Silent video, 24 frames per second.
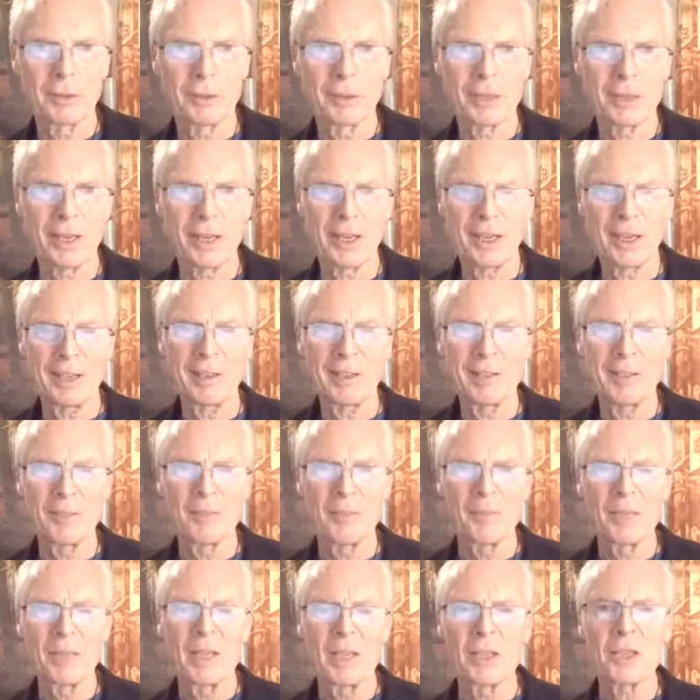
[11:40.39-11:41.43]
Okay,
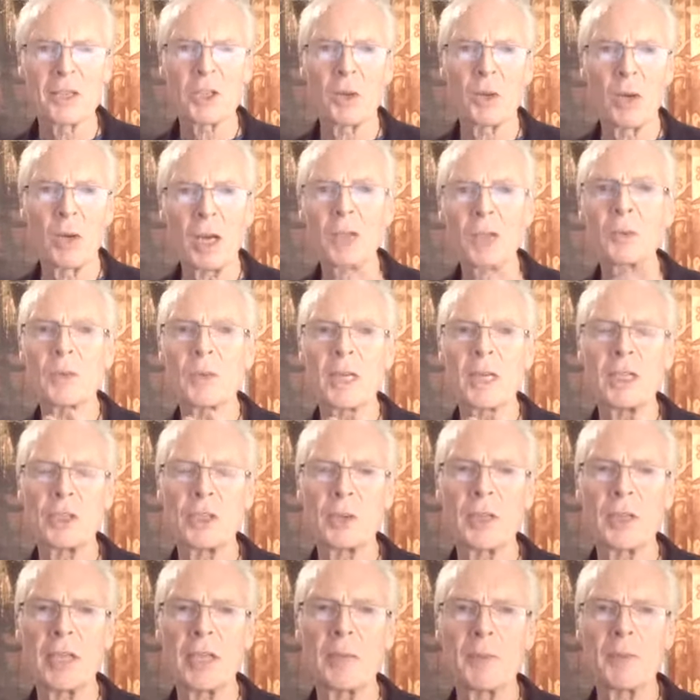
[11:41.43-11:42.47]
so otherwise
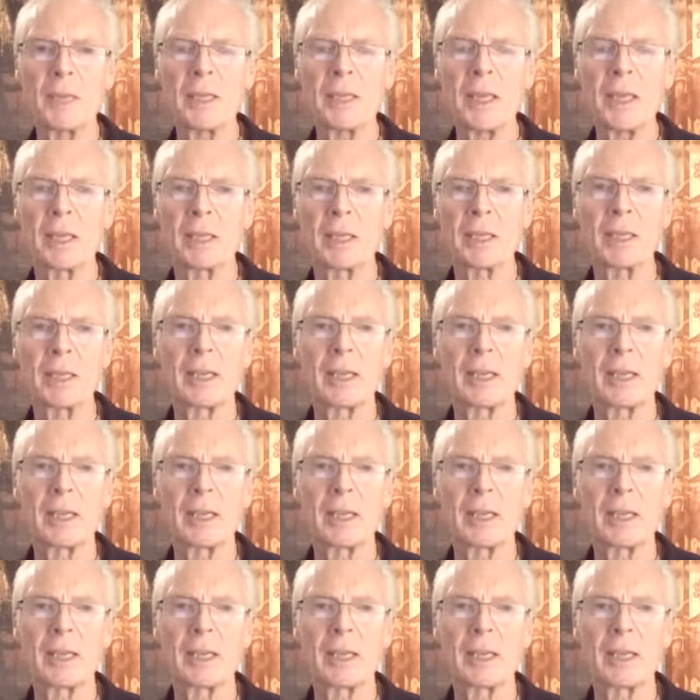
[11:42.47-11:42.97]
you keep it in